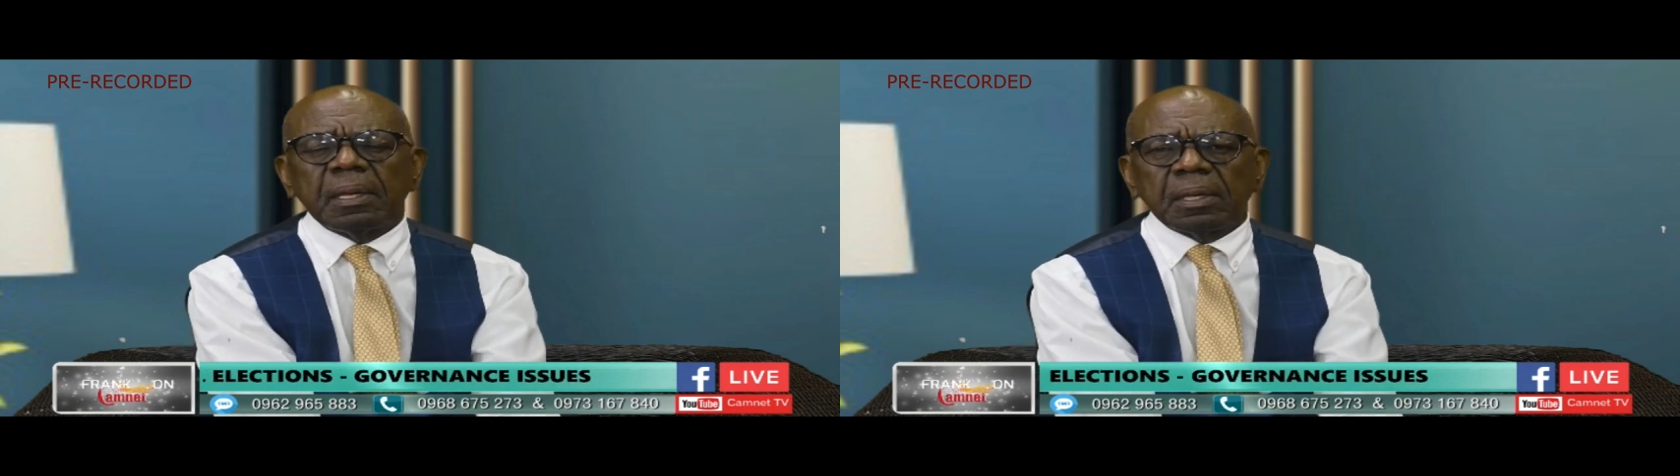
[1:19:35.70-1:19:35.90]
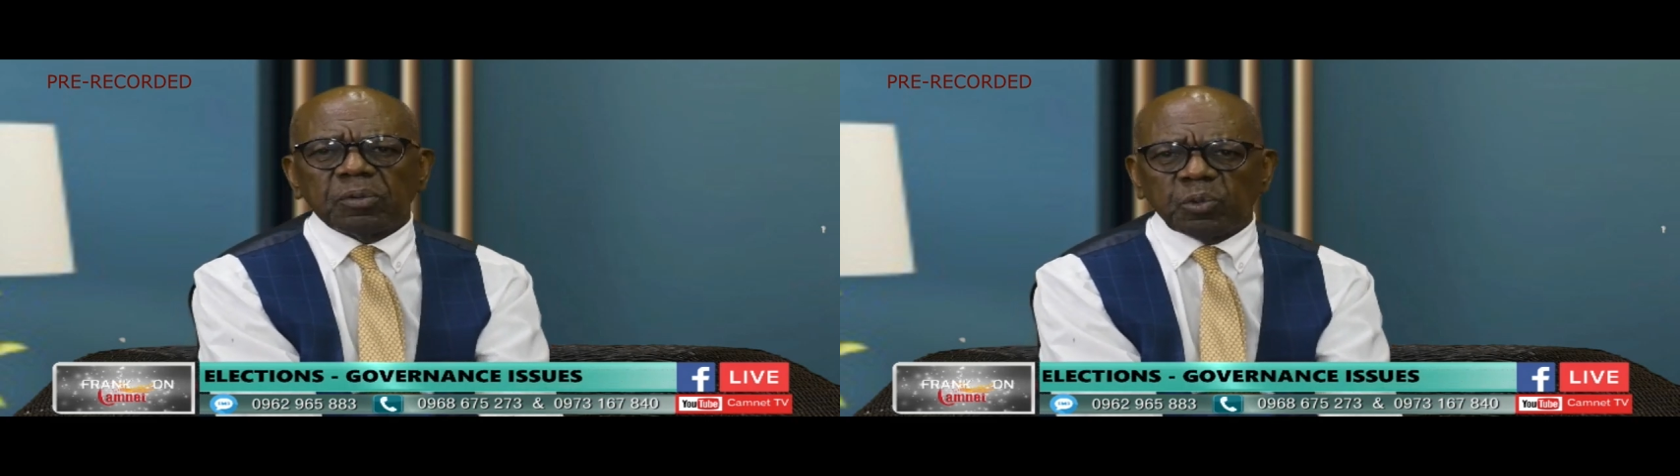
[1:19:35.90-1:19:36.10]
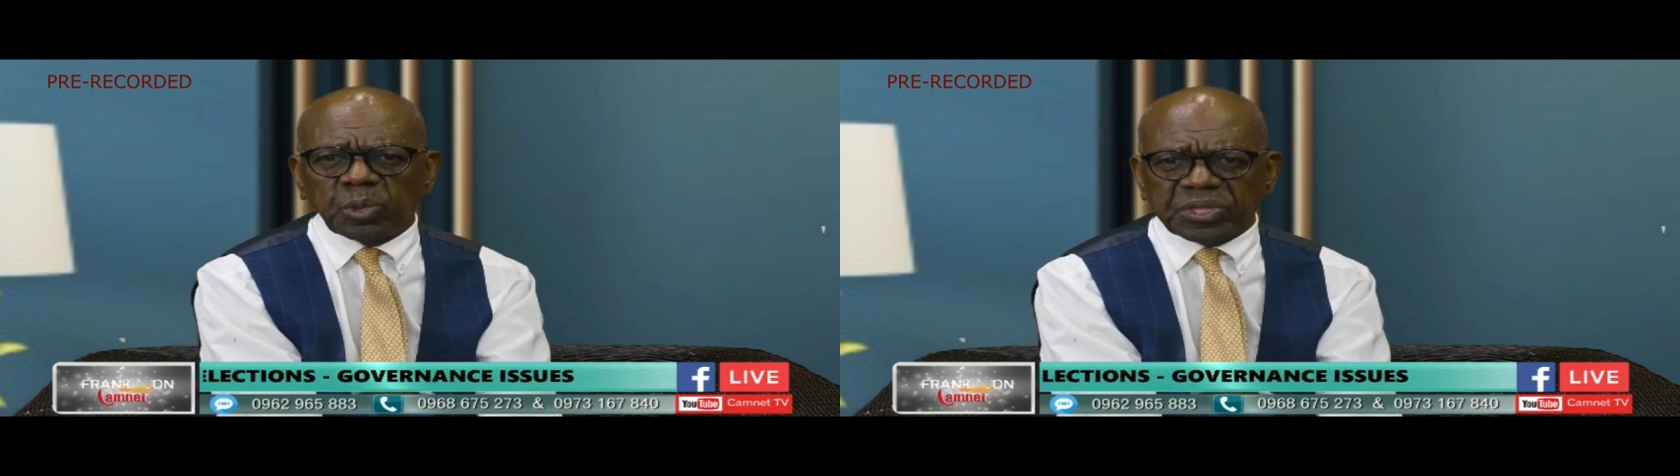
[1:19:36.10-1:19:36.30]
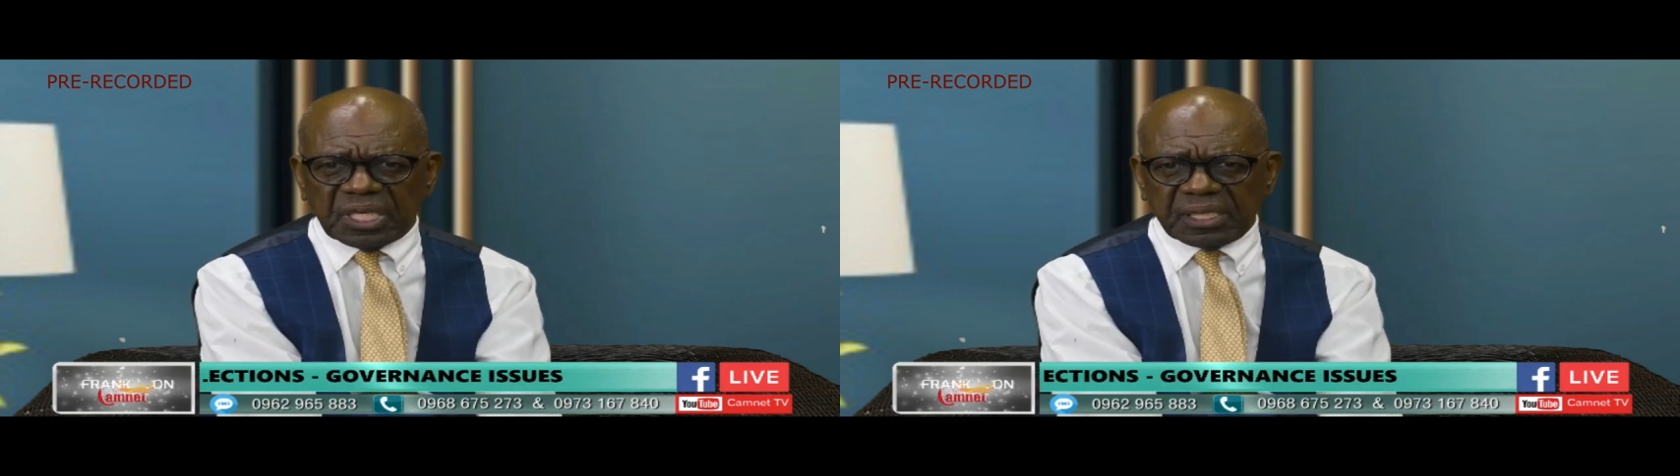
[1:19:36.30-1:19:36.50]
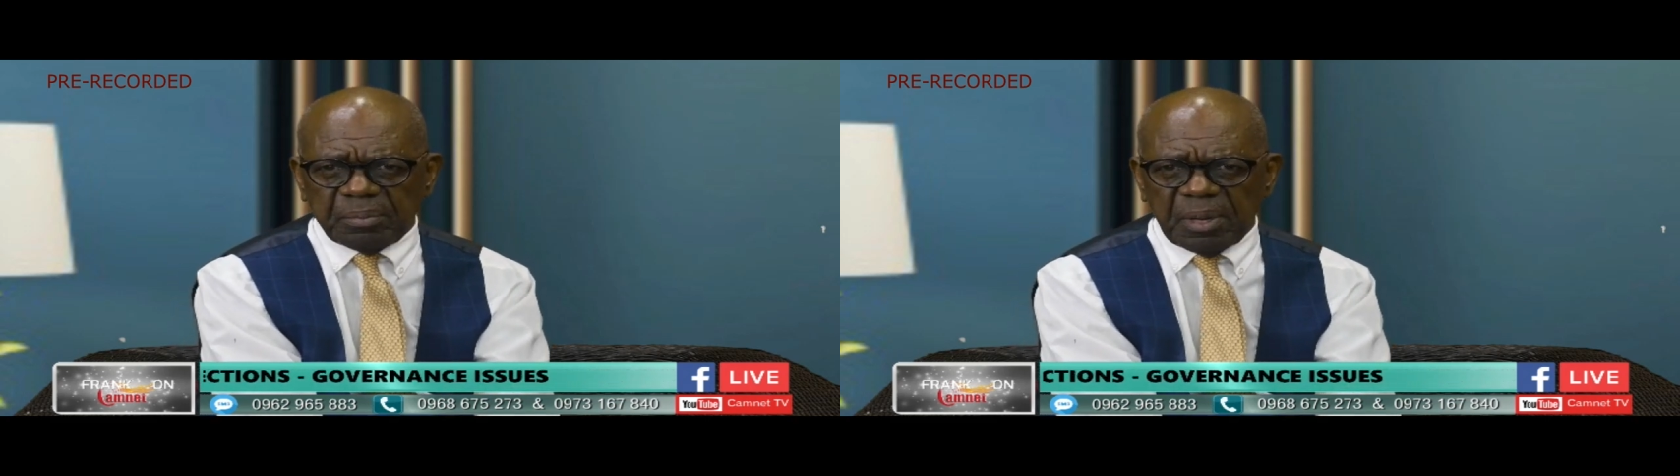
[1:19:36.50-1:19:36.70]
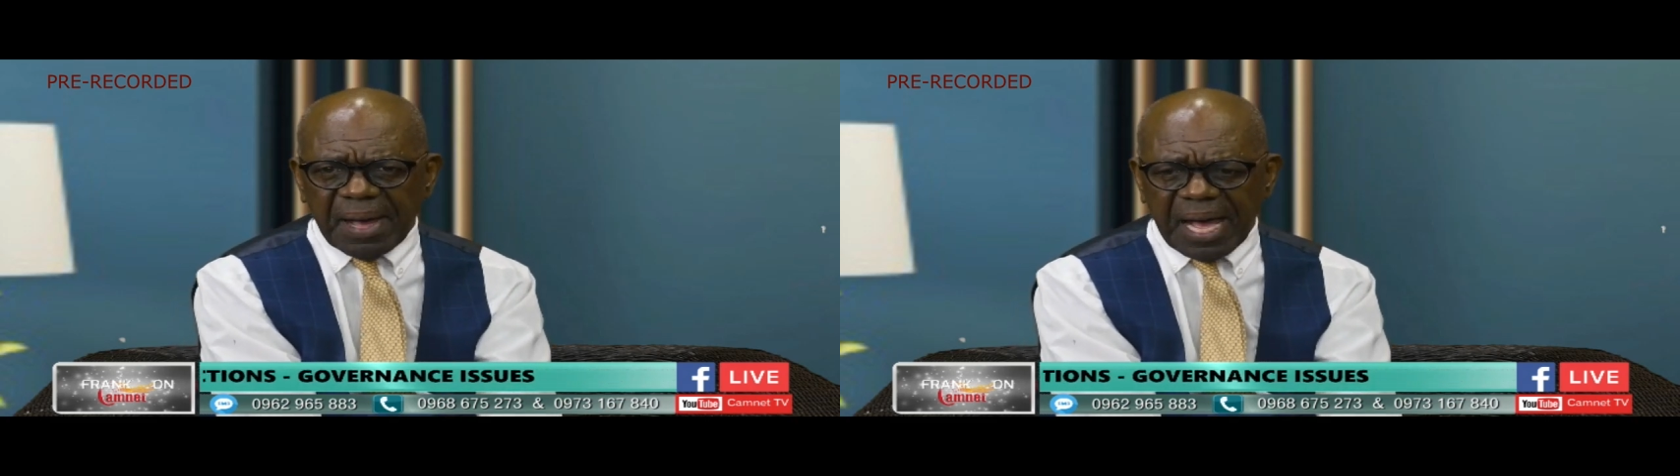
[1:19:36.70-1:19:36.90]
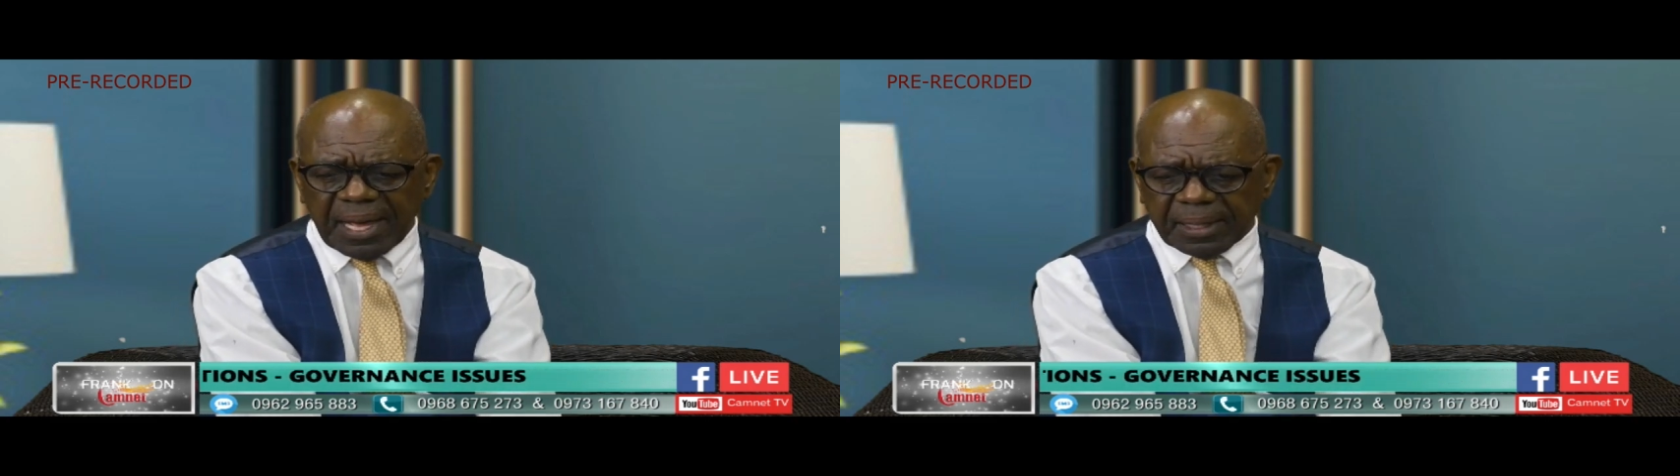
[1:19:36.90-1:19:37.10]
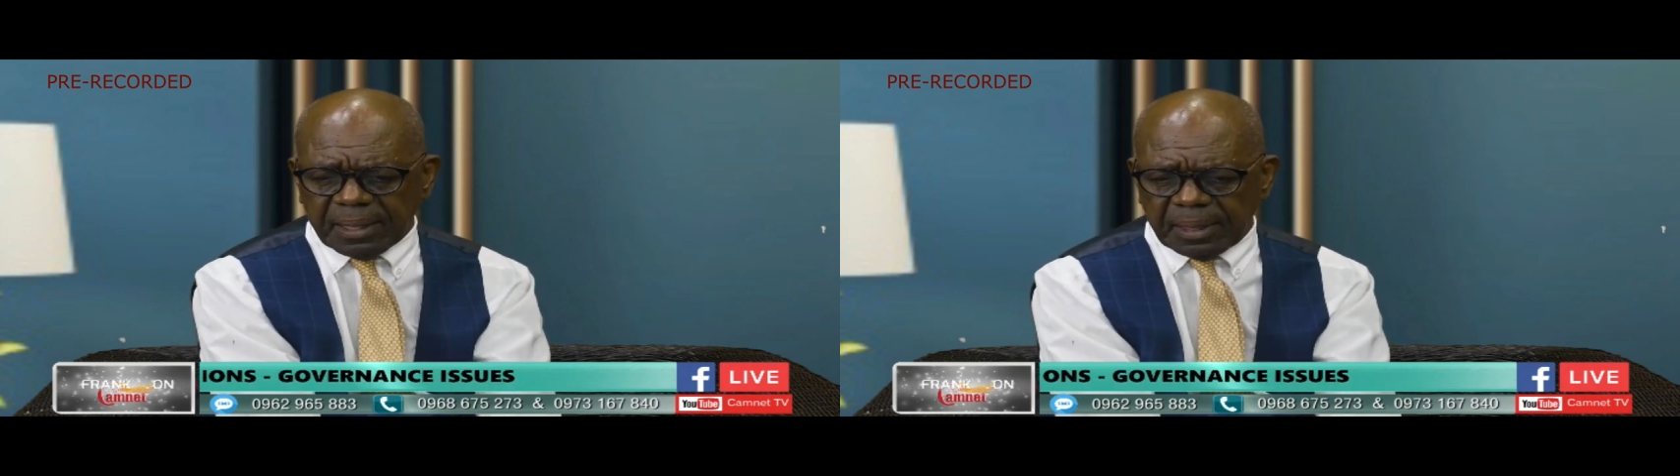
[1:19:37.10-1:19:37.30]
We will certainly be
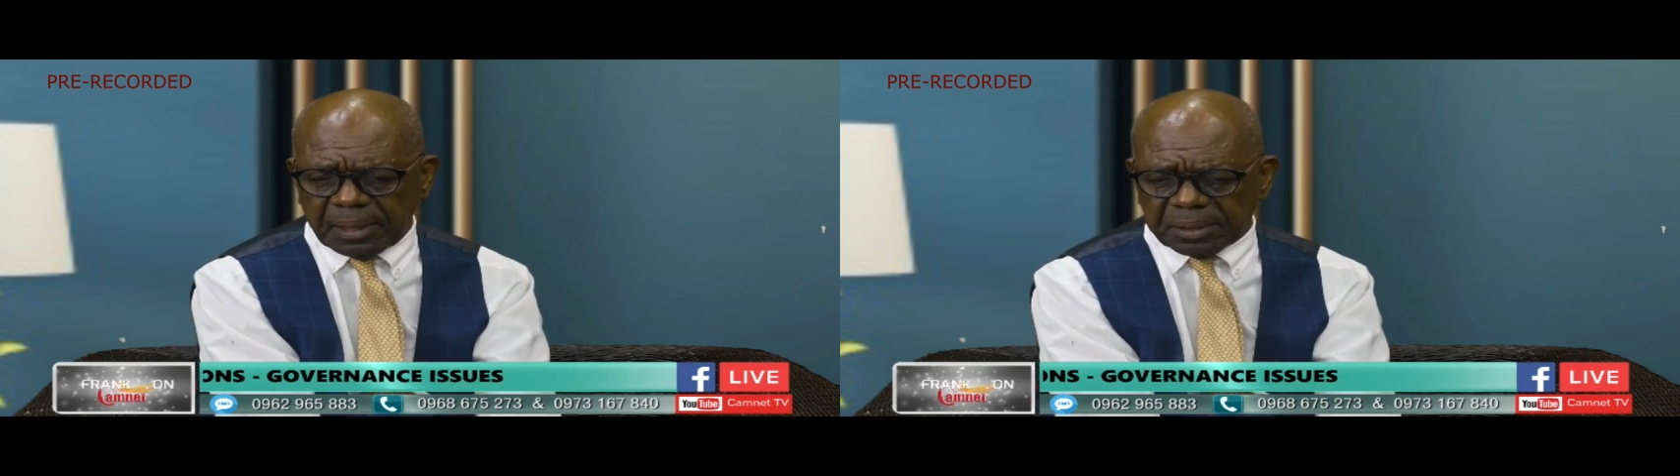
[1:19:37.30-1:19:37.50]
back